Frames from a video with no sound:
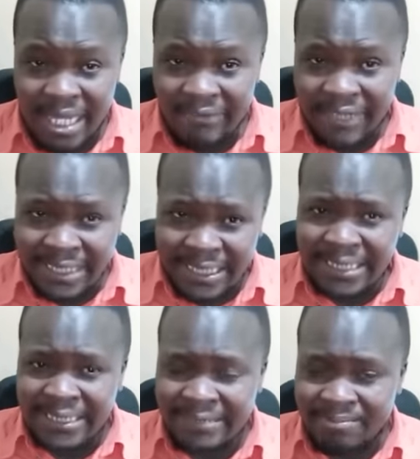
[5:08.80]
in the
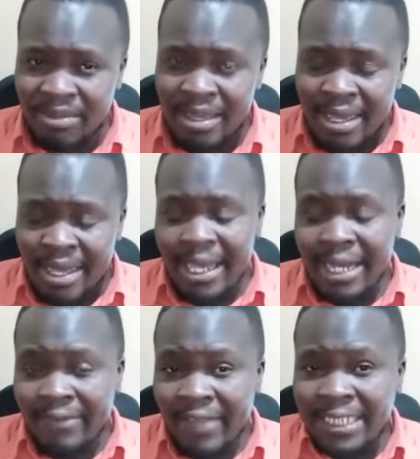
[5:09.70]
city.
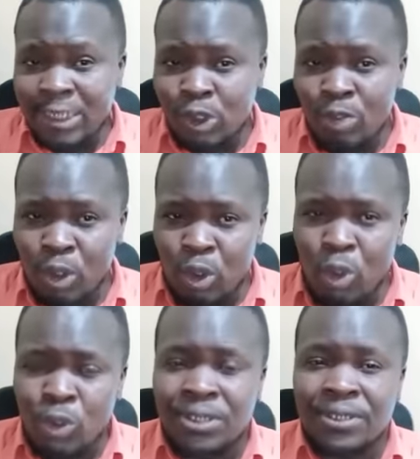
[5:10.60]
And that is so
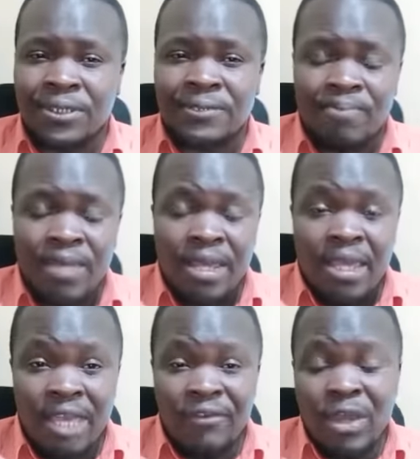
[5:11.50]
because
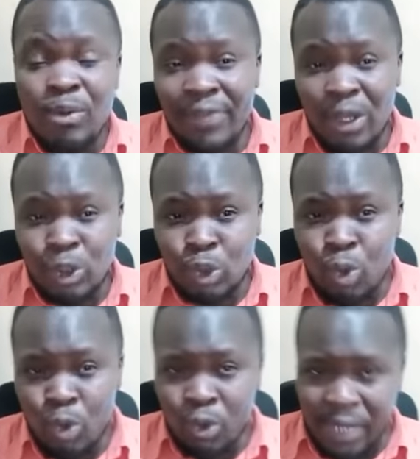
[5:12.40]
even without
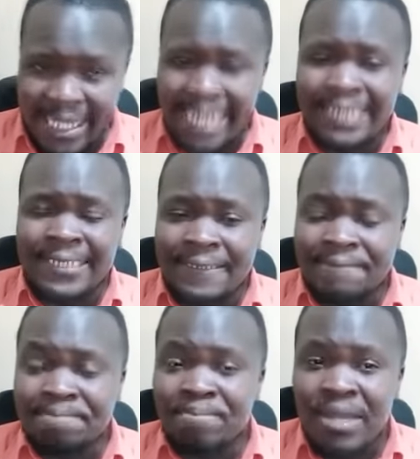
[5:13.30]
Uhuru
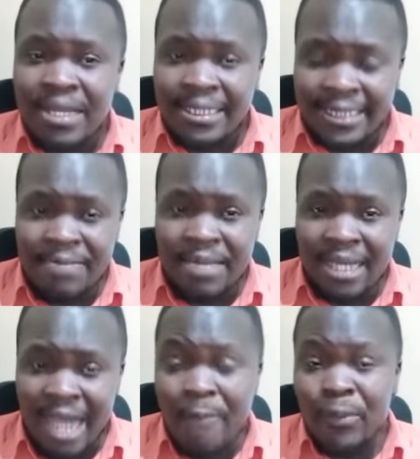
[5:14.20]
Kenyatta
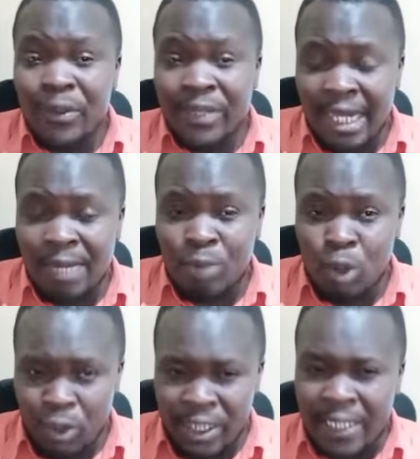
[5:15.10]
teaming up with Raila
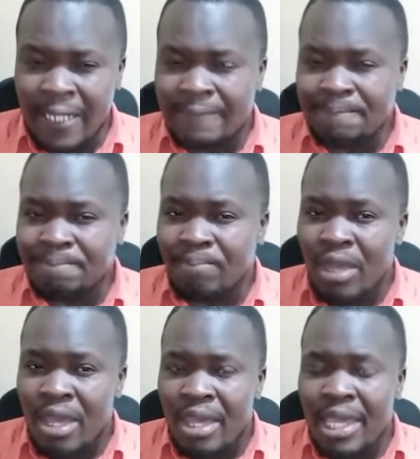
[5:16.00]
Molo Odinga,
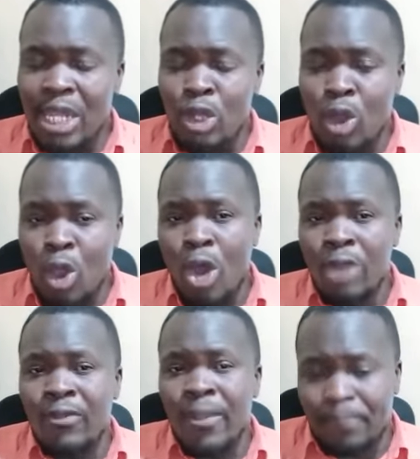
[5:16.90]
in
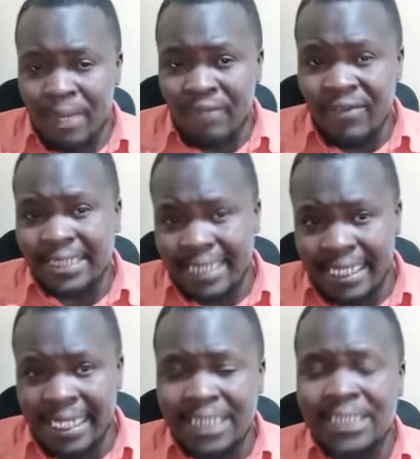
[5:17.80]
all the previous
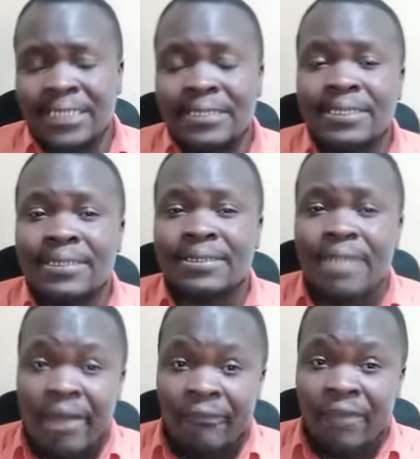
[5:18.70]
elections
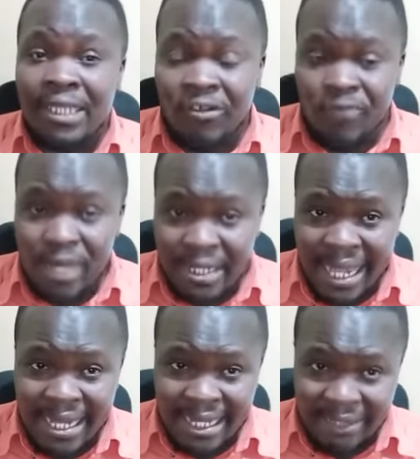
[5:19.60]
that have been
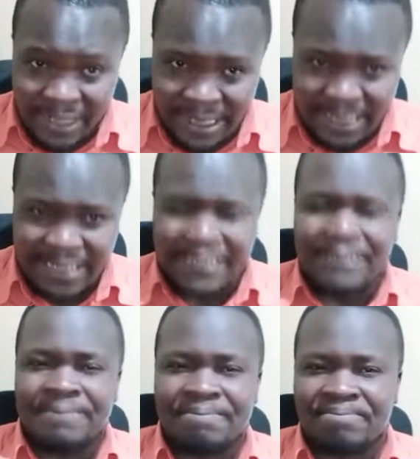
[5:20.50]
done in the
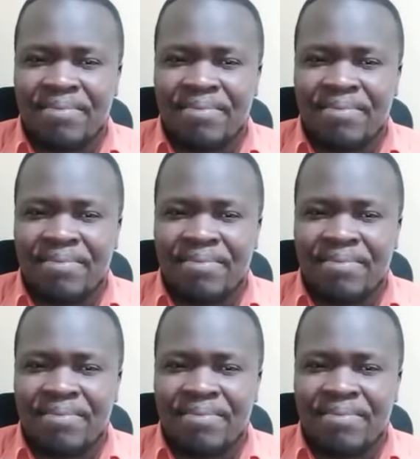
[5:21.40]
city,